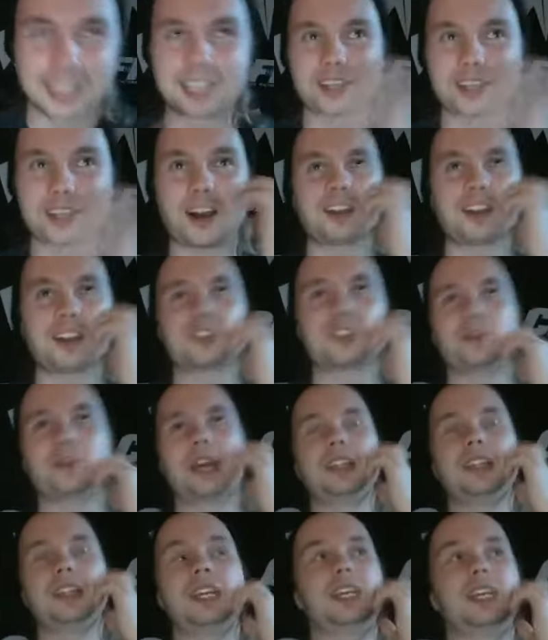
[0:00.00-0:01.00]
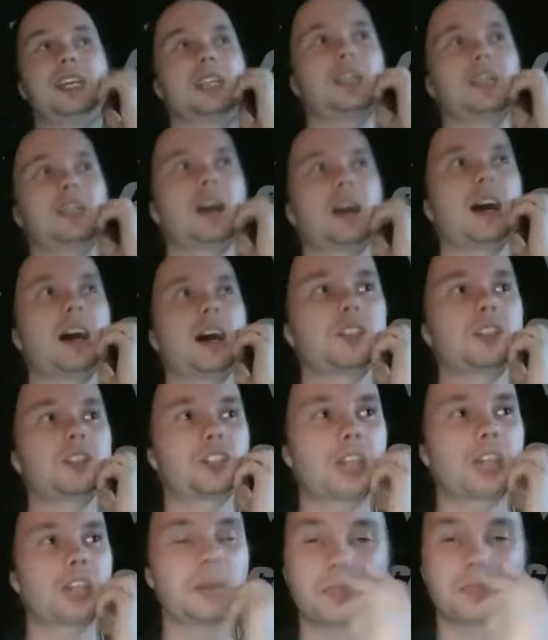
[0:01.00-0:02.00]
That's awesome. And they can,
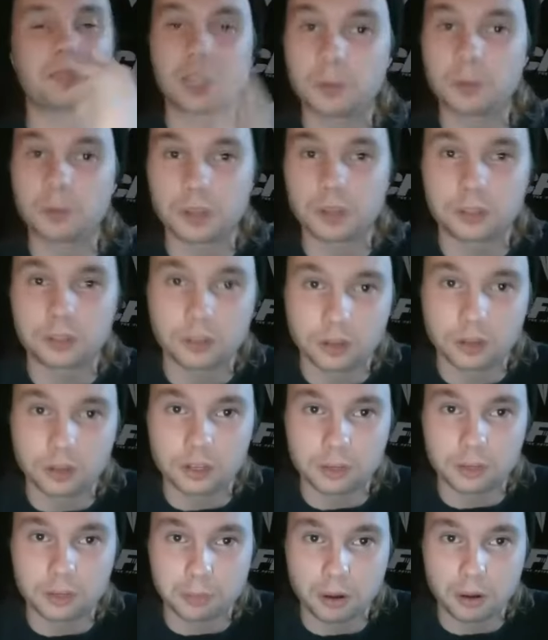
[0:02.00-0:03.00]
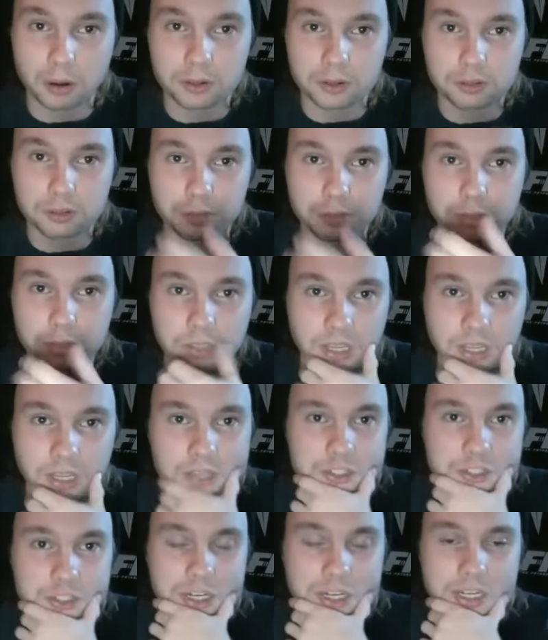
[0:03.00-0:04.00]
same thing with your poetry book. They
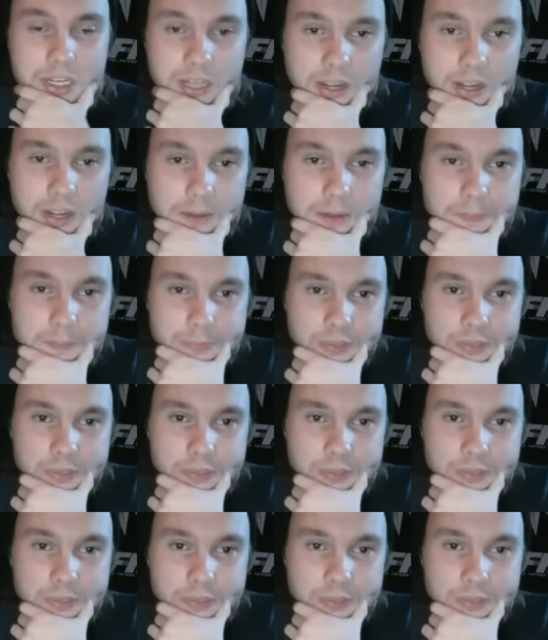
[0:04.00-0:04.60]
can check it out.